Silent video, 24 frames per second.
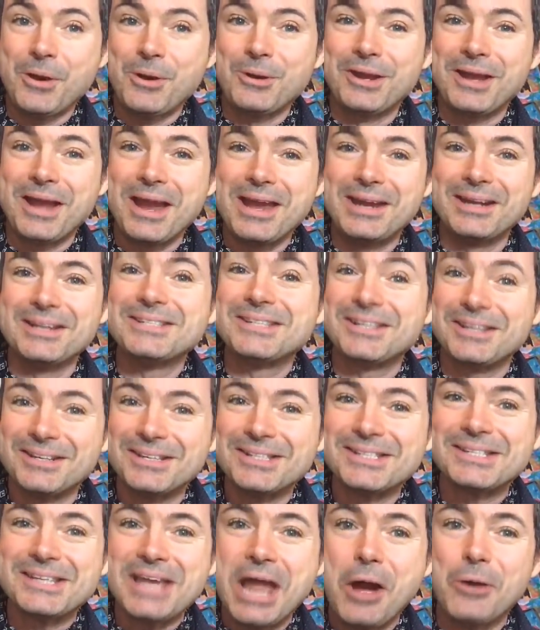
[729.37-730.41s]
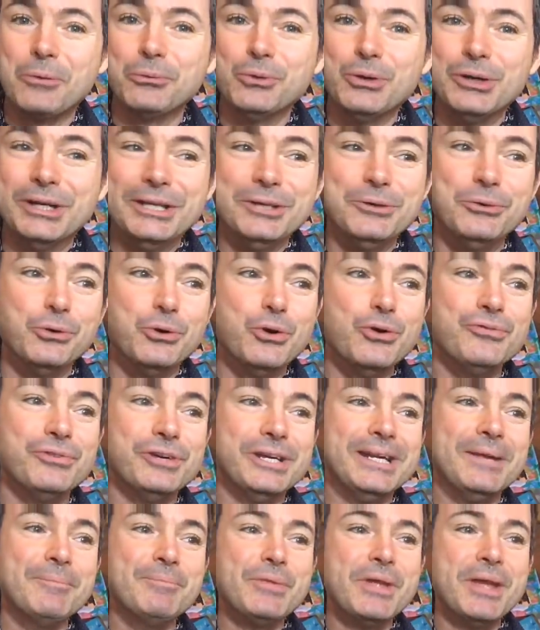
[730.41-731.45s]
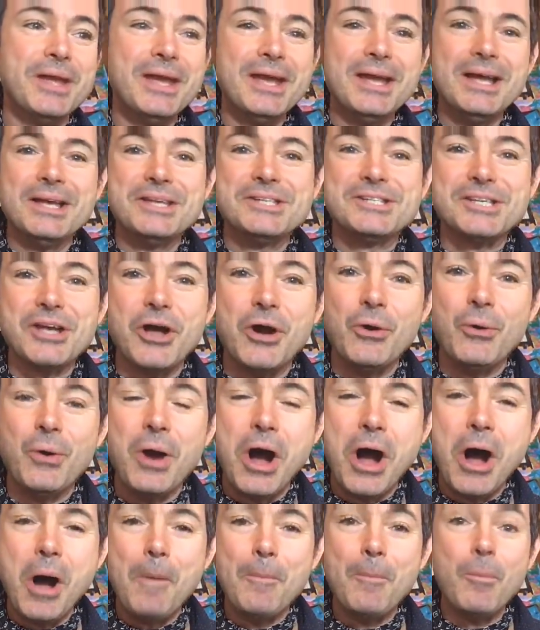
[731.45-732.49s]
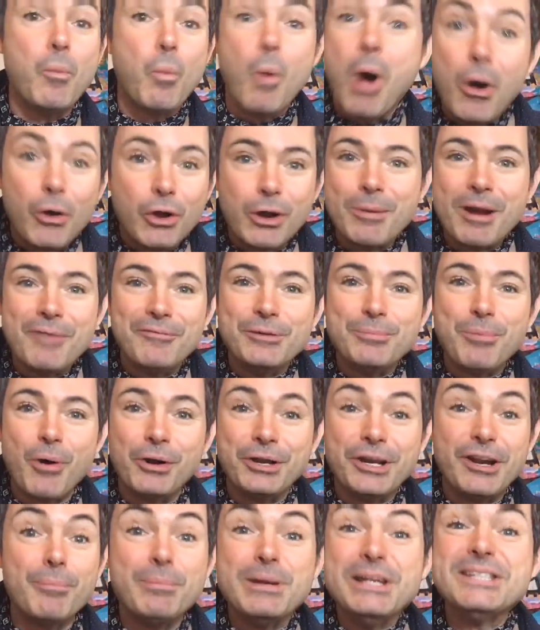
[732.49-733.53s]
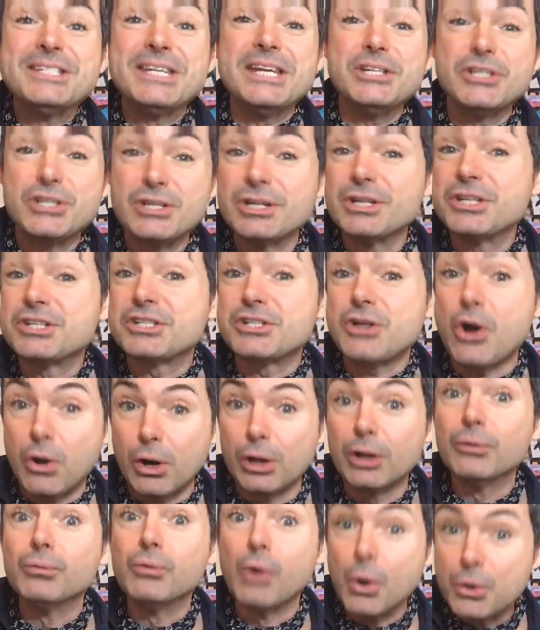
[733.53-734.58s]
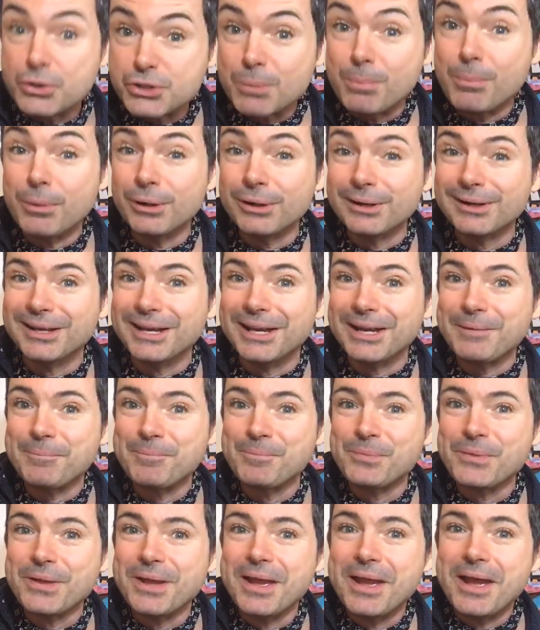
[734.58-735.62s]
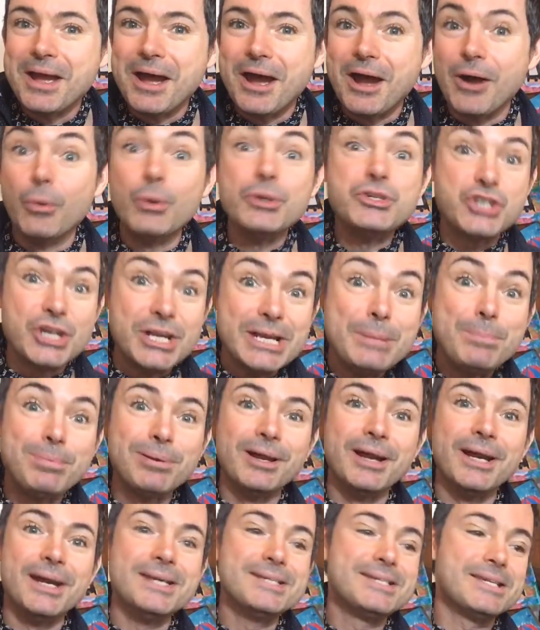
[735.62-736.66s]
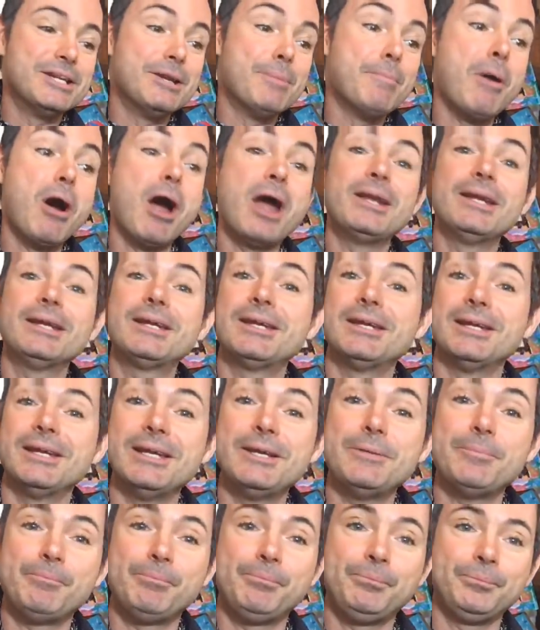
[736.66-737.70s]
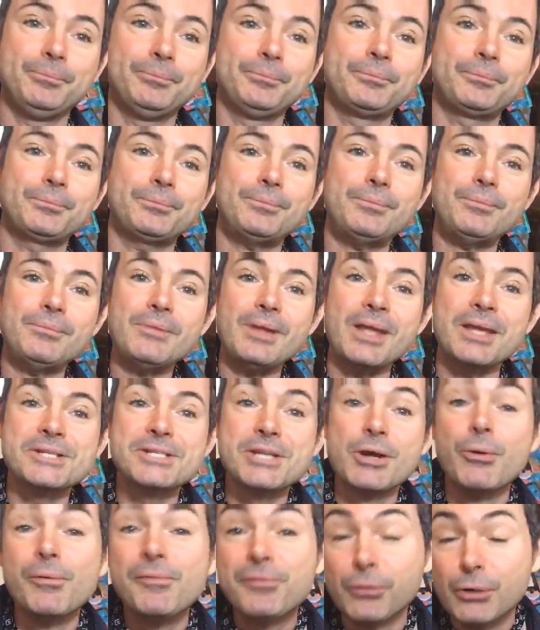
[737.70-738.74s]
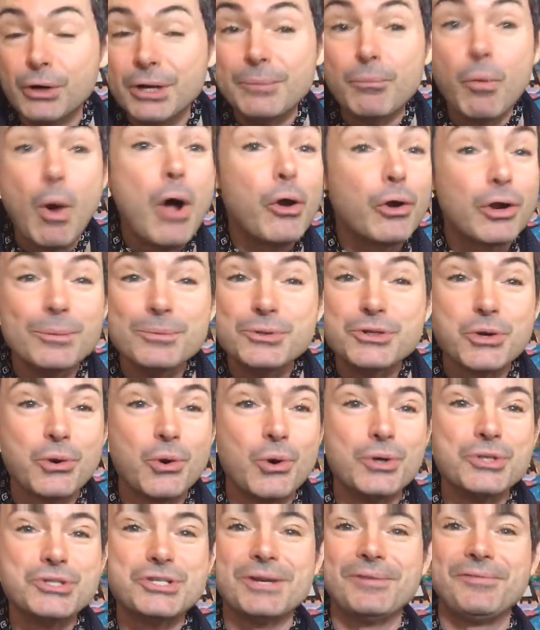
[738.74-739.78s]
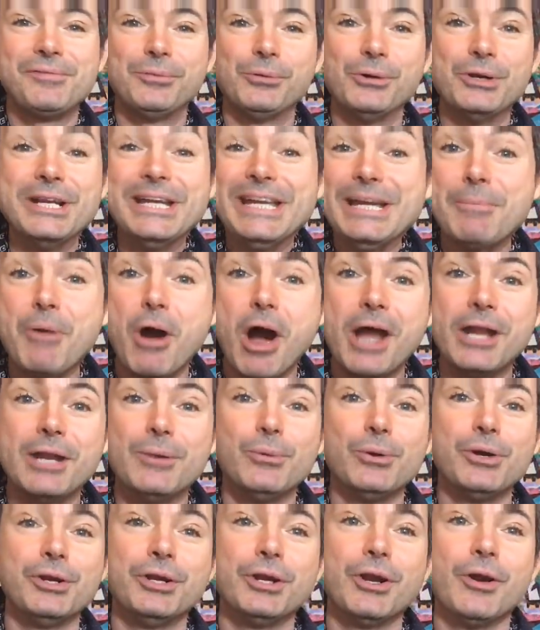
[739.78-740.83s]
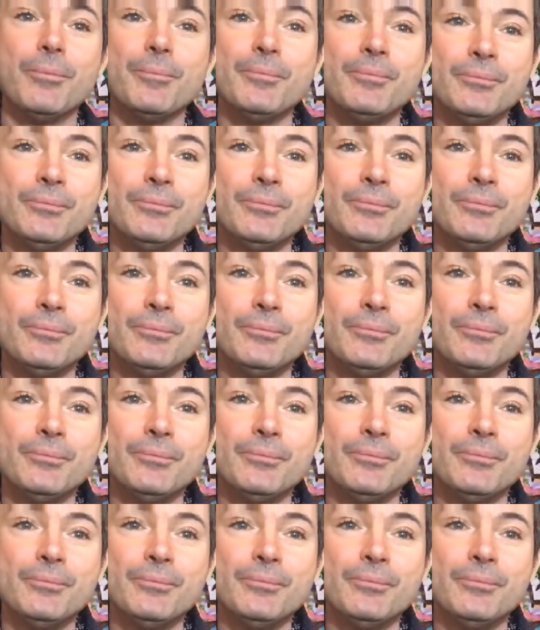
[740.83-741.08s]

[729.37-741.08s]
okay, and it's gonna sound really groovy. So welcome everybody, I've been teaching the Stochelo Rosenberg lick, which he plays in a minor key. So if we're in Welcome George, if we're in E minor, we're going to go.